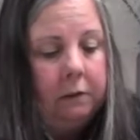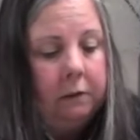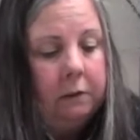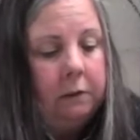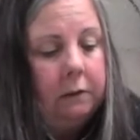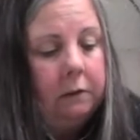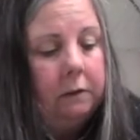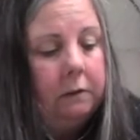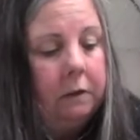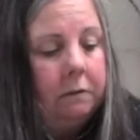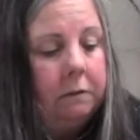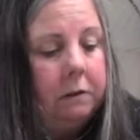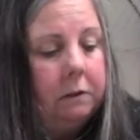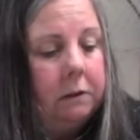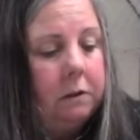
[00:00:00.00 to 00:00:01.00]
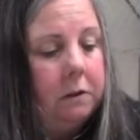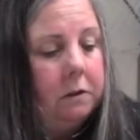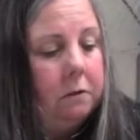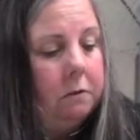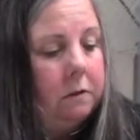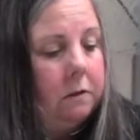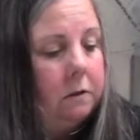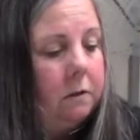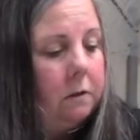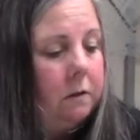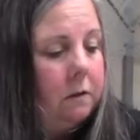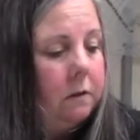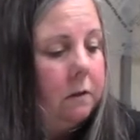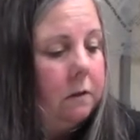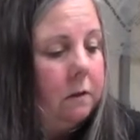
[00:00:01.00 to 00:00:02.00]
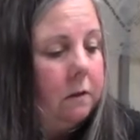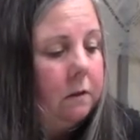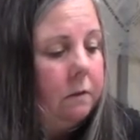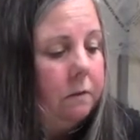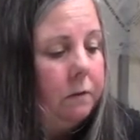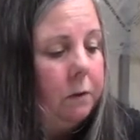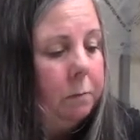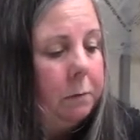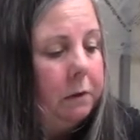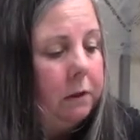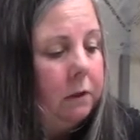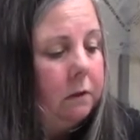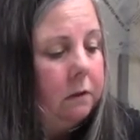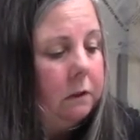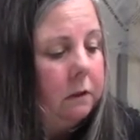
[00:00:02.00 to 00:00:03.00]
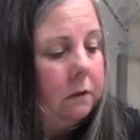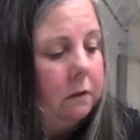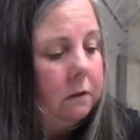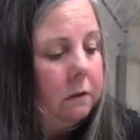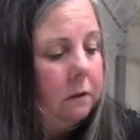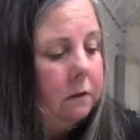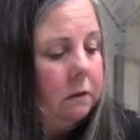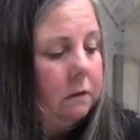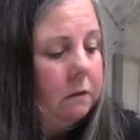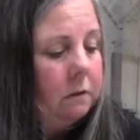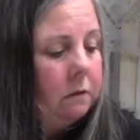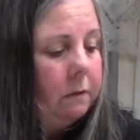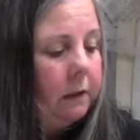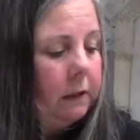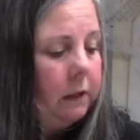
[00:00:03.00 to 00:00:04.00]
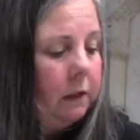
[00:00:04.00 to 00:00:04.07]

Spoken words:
So I'm just going to do this in a few places so I get a